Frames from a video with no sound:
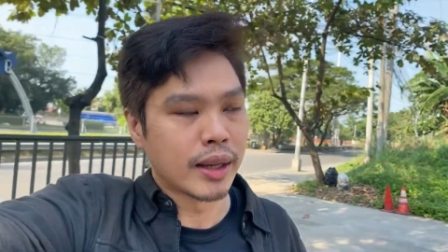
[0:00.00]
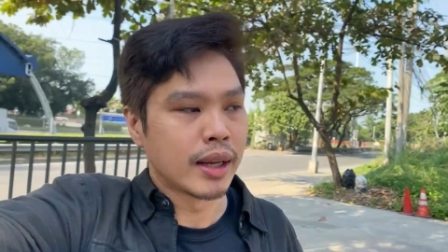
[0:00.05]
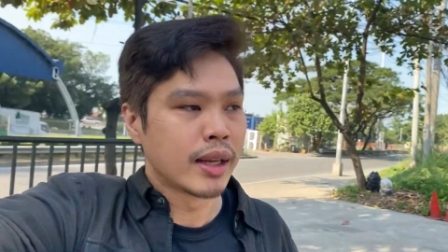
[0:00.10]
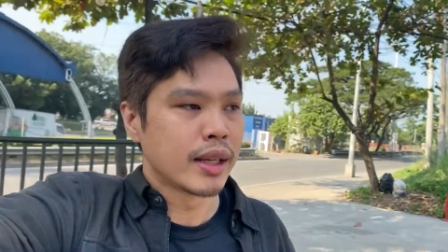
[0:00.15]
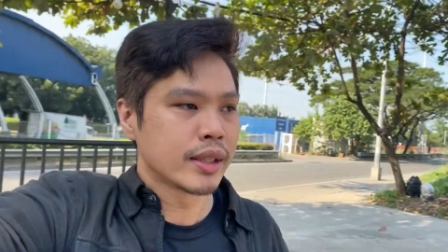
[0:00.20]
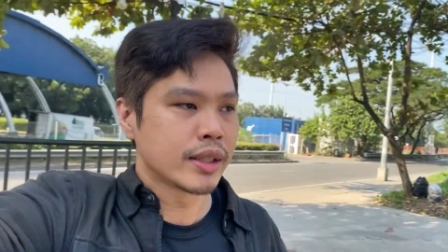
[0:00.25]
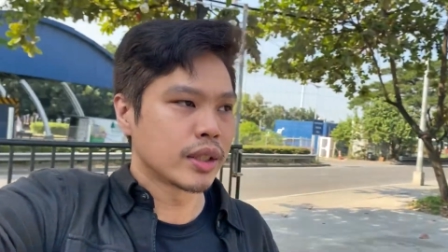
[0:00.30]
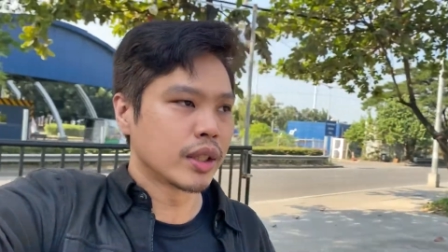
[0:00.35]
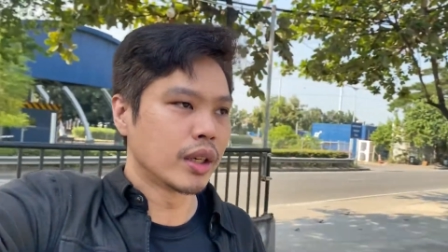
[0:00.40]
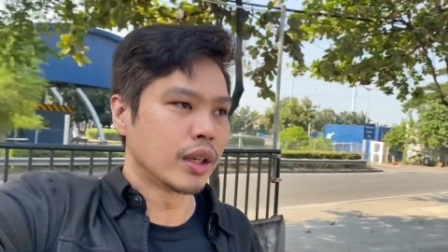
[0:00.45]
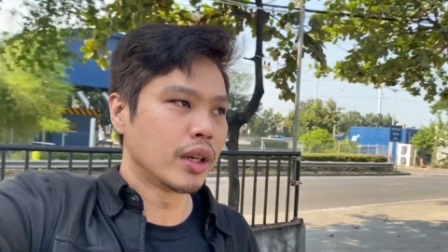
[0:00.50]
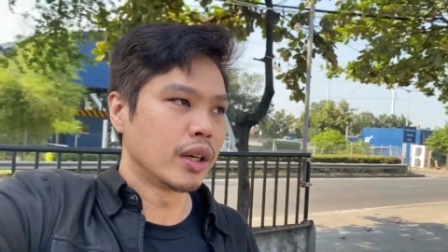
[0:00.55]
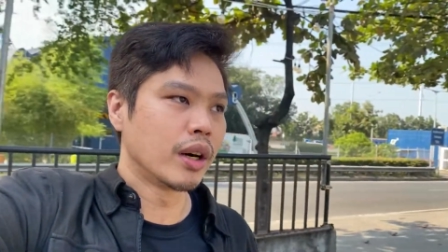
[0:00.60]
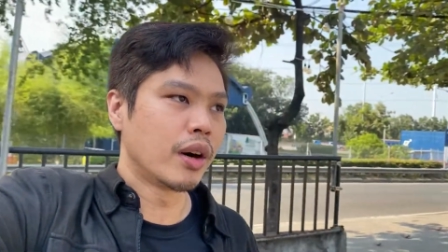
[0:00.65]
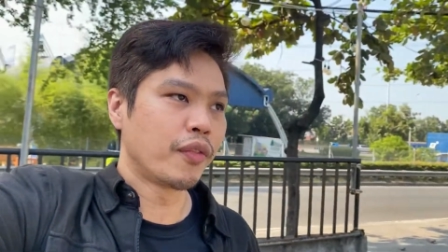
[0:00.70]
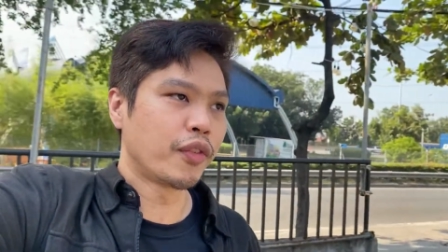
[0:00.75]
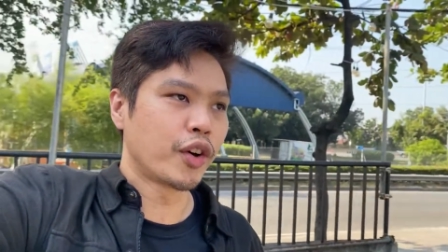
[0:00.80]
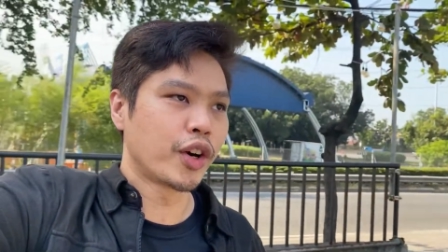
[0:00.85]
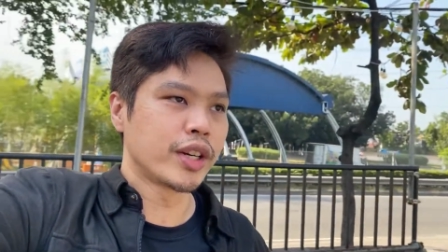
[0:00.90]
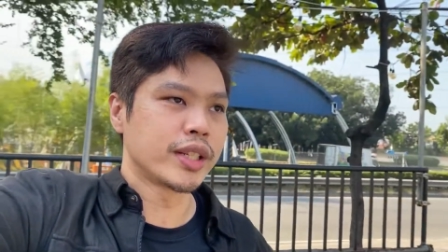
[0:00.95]
So of
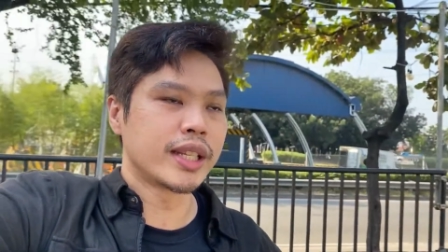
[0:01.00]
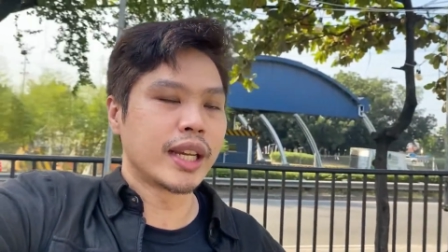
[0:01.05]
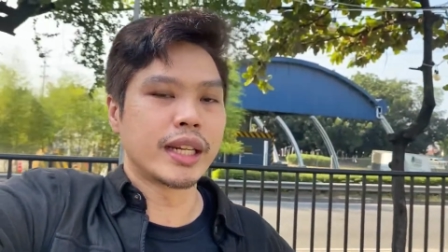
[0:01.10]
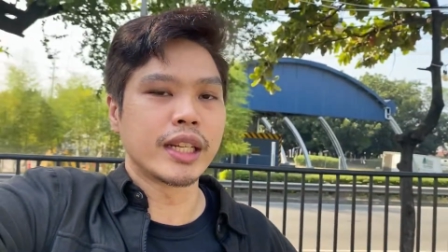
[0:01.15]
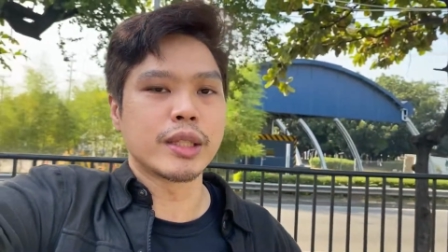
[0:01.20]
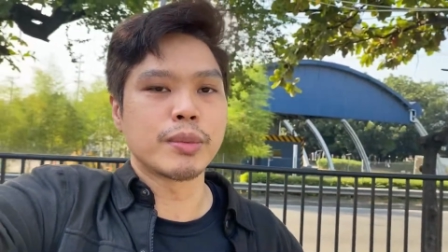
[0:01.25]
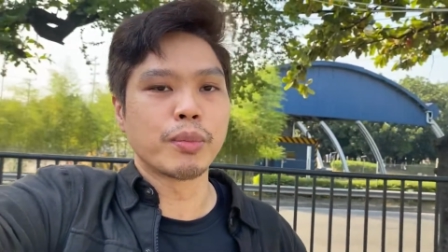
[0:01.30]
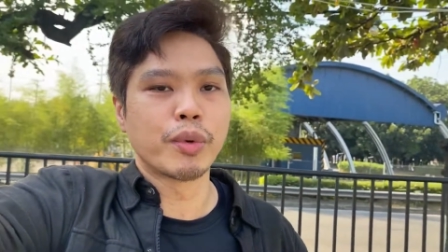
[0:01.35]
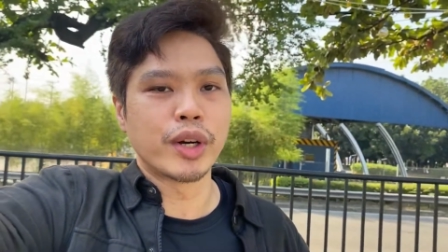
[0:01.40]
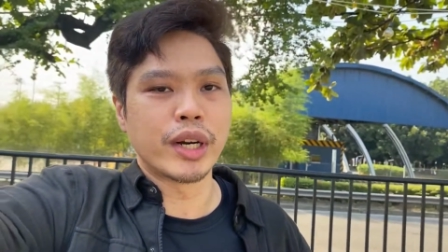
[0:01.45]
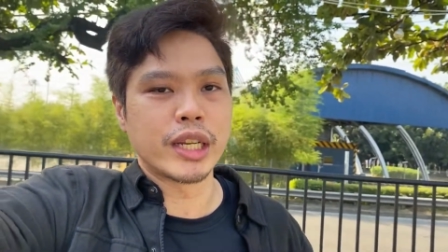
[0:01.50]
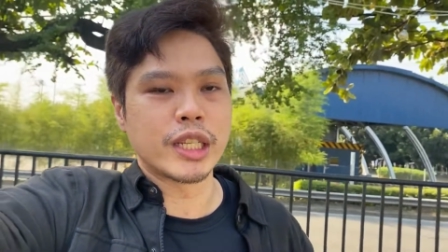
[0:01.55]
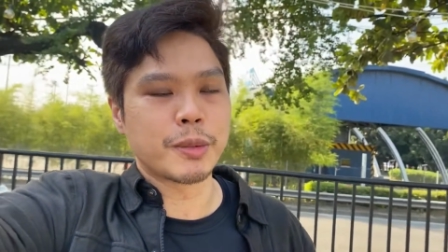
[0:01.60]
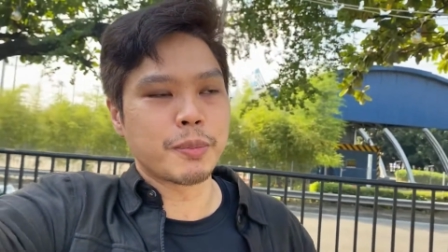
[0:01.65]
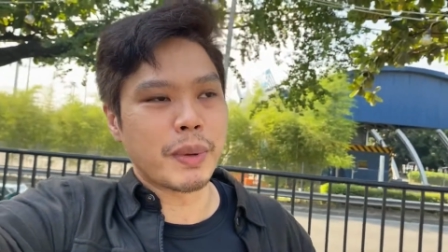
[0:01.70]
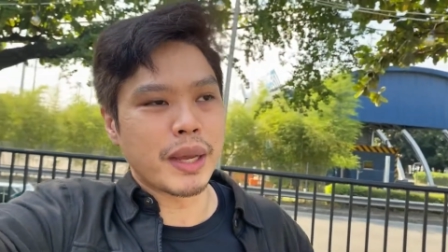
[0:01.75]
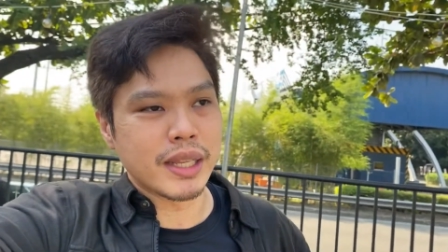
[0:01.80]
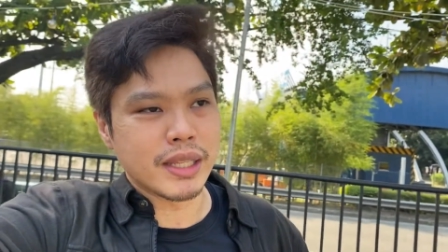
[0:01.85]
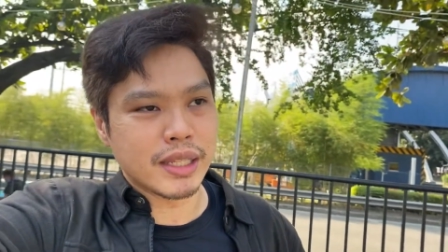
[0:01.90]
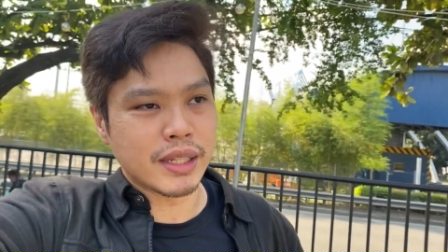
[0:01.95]
course that is more
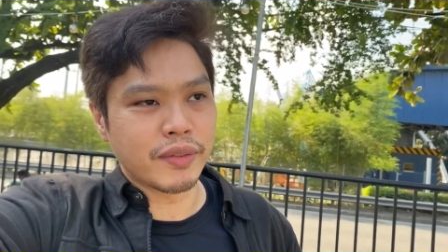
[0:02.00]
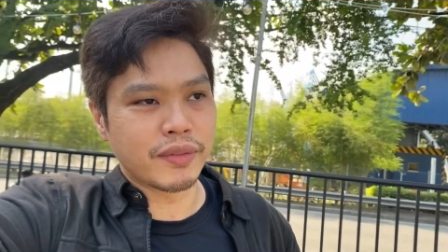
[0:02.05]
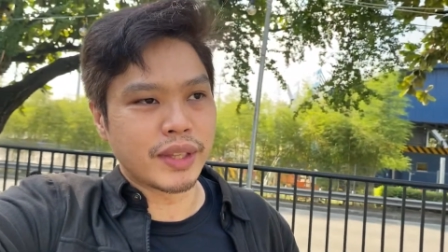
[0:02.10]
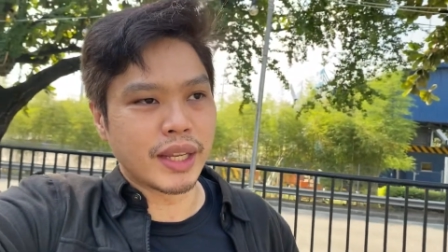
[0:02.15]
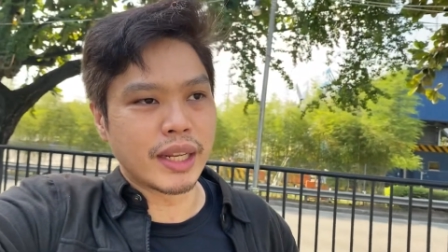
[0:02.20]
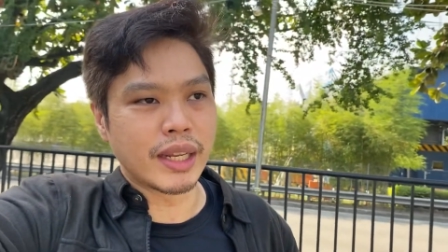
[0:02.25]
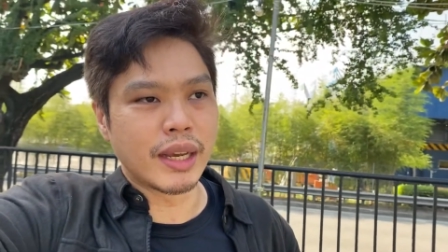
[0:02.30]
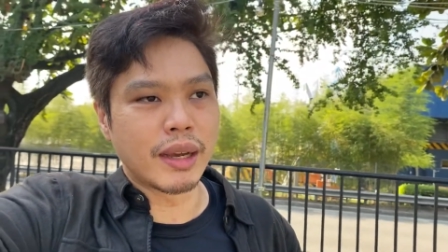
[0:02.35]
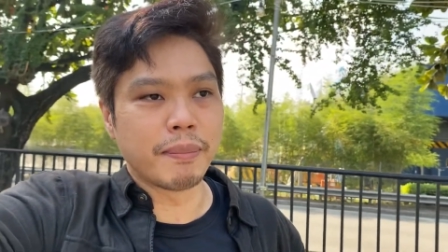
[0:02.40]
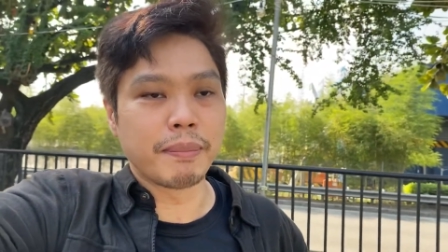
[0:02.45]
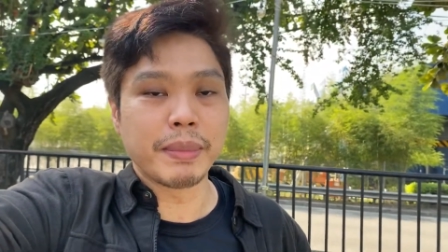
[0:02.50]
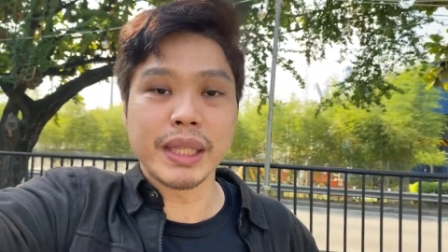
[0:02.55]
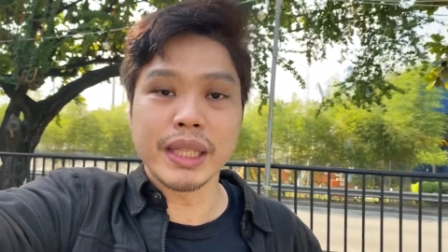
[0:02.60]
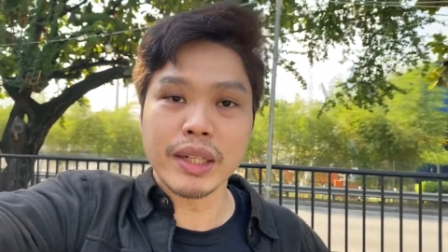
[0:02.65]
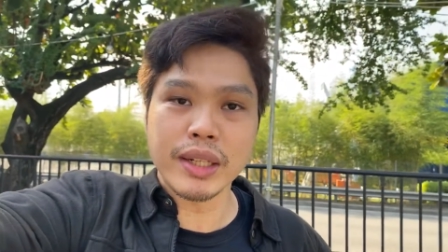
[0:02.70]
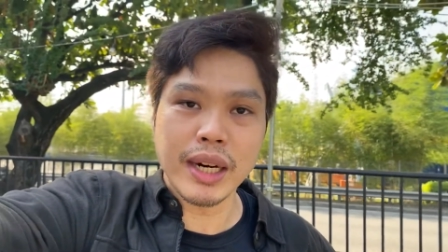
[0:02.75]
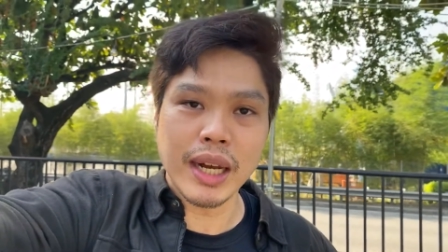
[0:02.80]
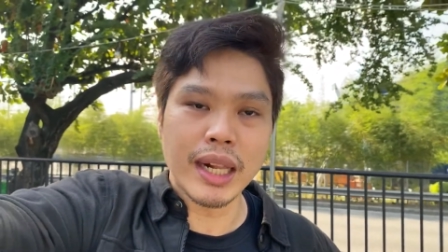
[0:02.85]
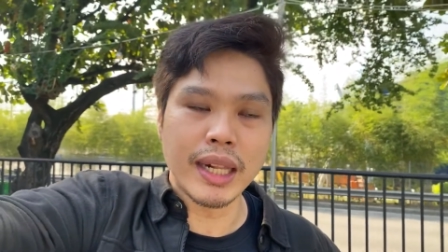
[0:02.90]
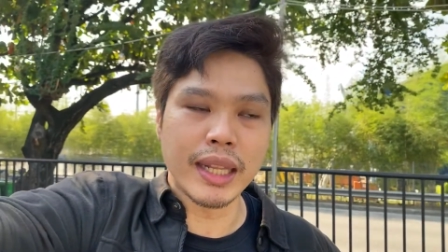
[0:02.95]
expensive than a
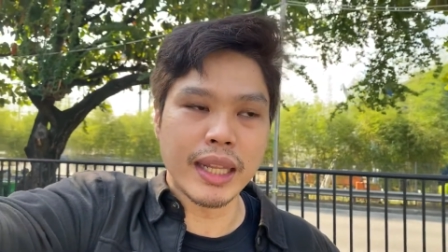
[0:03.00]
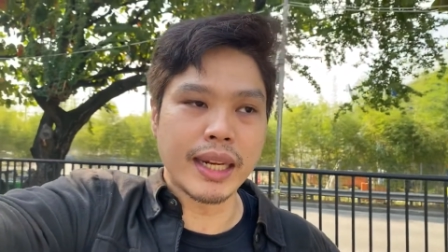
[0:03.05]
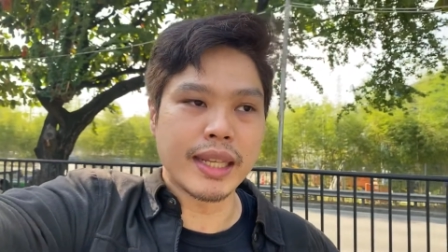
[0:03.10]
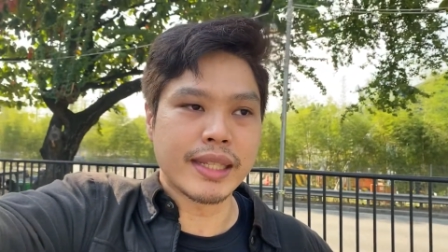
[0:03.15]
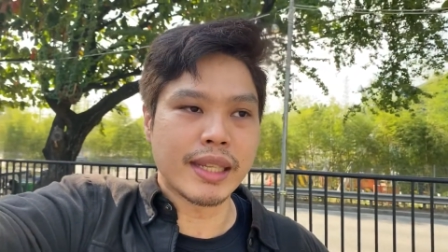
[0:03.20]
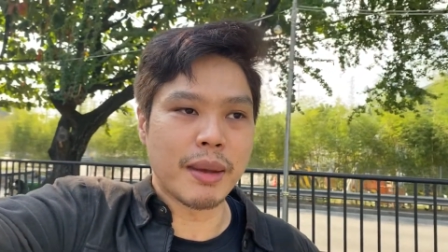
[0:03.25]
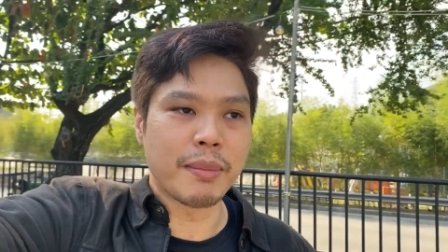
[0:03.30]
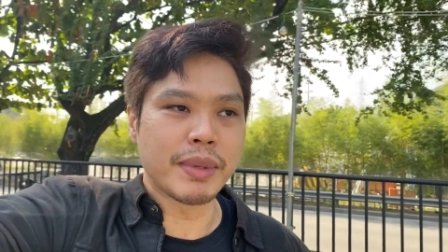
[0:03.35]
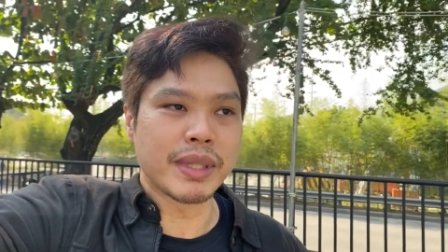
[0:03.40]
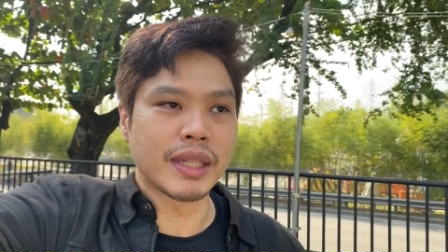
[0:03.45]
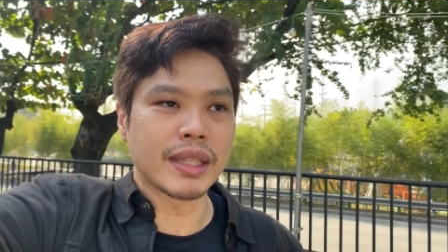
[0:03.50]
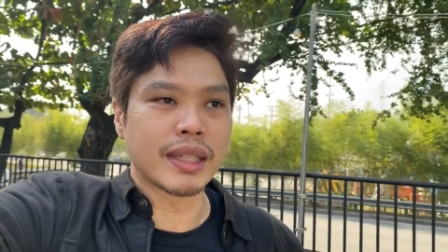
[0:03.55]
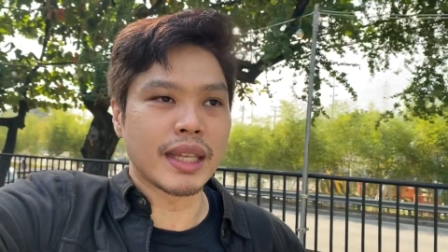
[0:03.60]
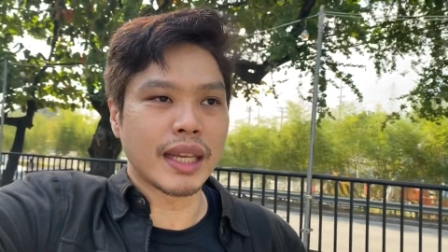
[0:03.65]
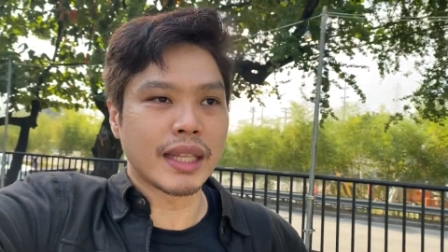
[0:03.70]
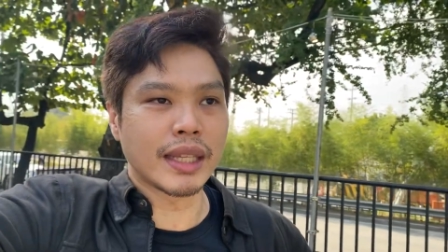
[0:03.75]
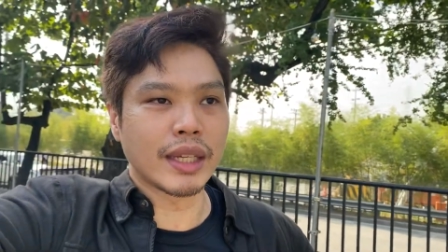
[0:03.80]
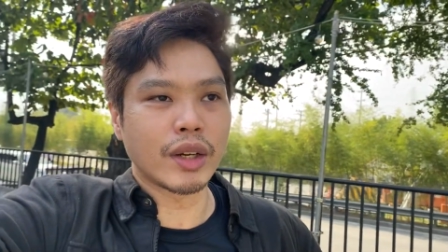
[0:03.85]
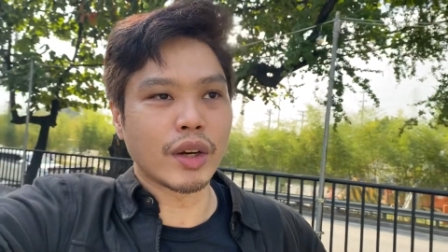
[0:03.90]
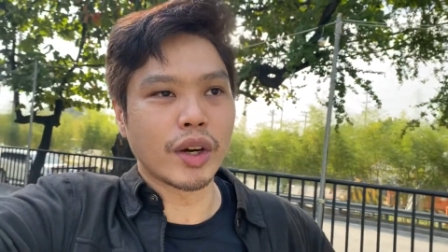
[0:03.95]
mineral and a
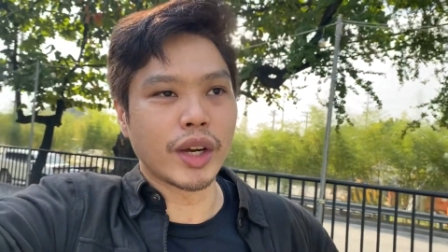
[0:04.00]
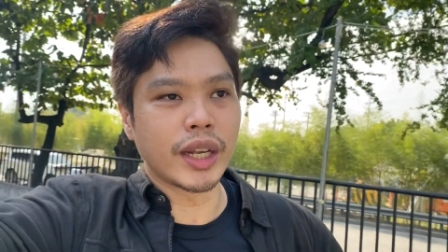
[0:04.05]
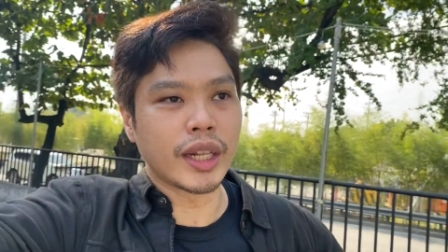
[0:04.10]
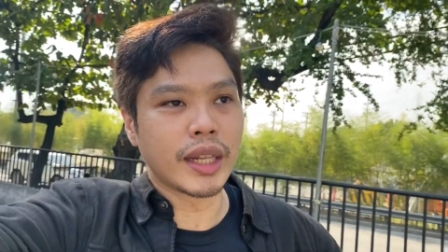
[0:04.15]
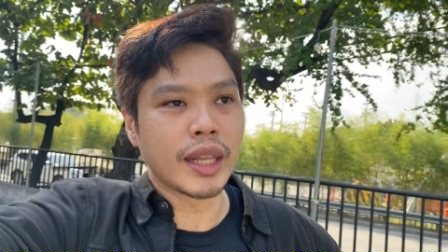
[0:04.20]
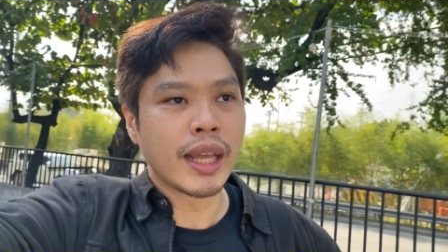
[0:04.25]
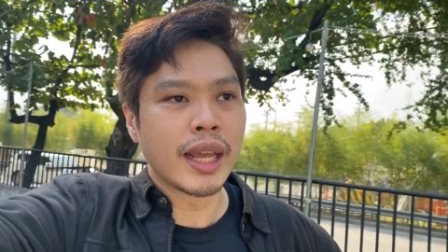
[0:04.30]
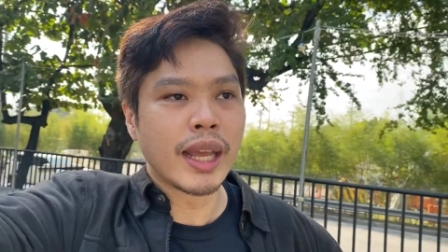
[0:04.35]
semi-synthetic oil,